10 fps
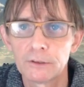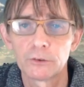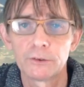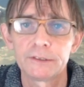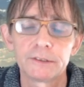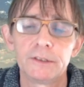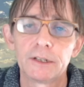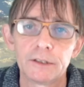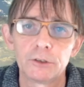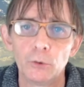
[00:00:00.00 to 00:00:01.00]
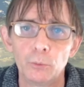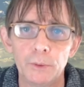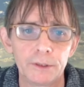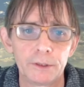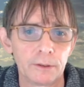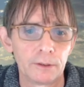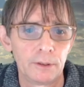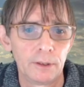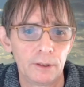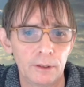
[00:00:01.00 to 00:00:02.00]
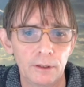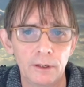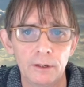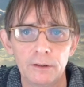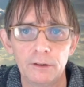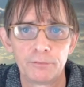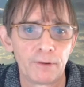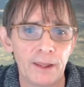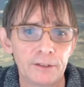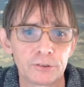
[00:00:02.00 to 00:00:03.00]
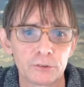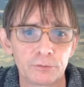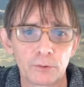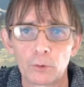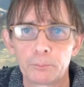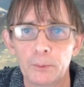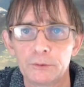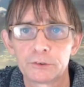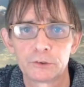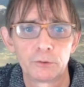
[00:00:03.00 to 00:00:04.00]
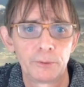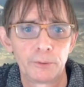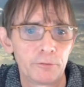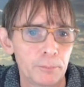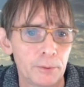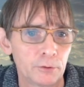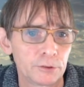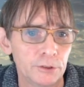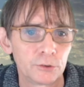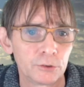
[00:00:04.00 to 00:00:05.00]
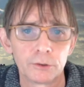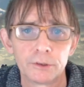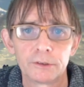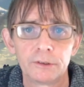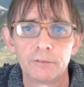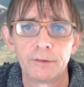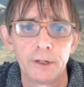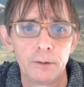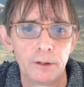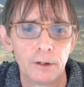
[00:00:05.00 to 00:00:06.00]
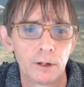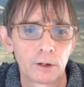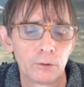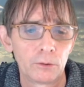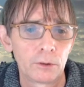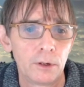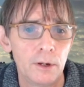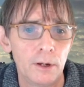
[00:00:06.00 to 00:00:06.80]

So this is nothing to do with the flanks of clock pulses or whatever, because this circuit doesn't have any clock,